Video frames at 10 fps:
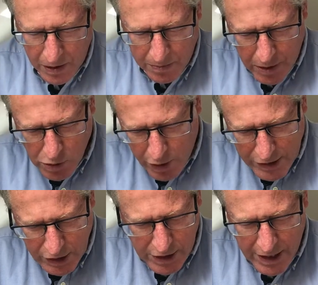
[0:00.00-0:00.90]
Oh, most
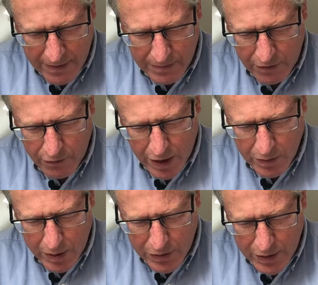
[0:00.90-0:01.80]
gracious Heavenly
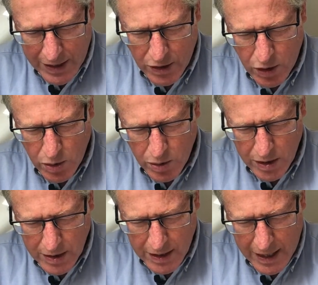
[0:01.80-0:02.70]
Father, we thank you
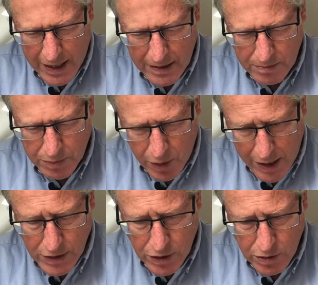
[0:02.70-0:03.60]
and
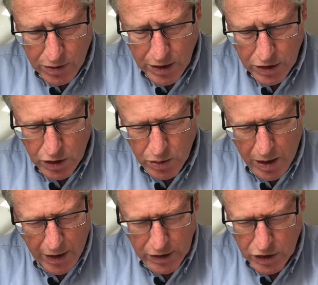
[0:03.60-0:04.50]
praise you that you
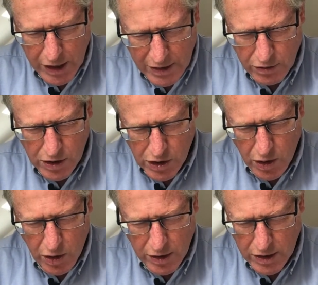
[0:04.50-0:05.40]
are a generous
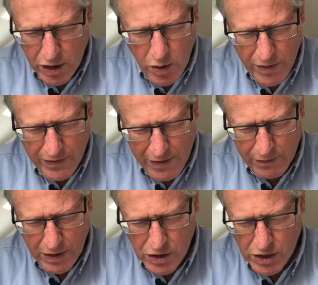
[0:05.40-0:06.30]
God and you have
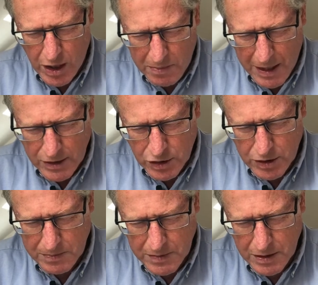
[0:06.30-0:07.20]
given us so
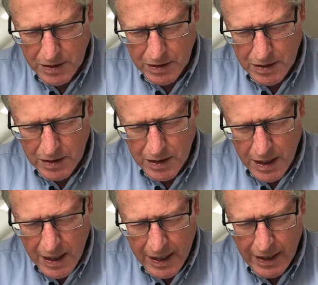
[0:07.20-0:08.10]
much.
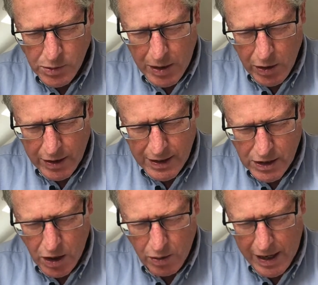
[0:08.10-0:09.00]
And as we look at
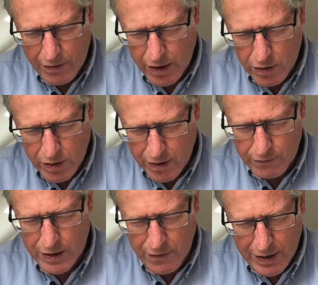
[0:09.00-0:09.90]
this whole area
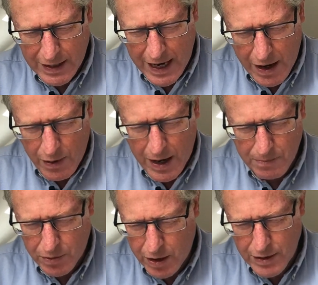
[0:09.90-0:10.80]
of giving now, I
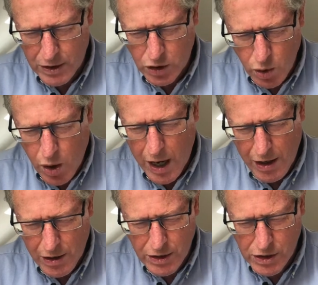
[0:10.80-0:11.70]
pray that your
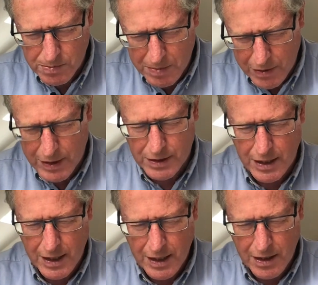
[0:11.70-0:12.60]
Holy Spirit
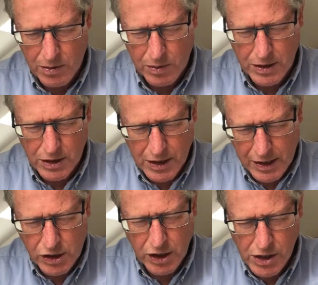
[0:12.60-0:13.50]
would
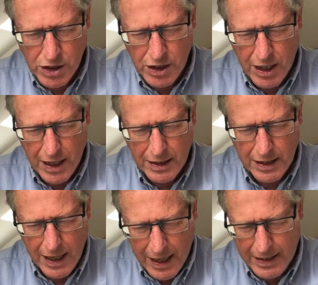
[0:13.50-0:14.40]
teach us
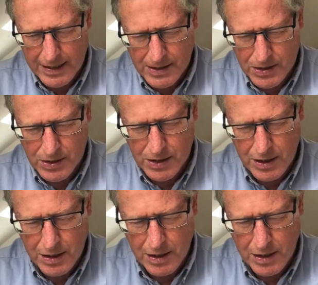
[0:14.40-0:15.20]
and guide us,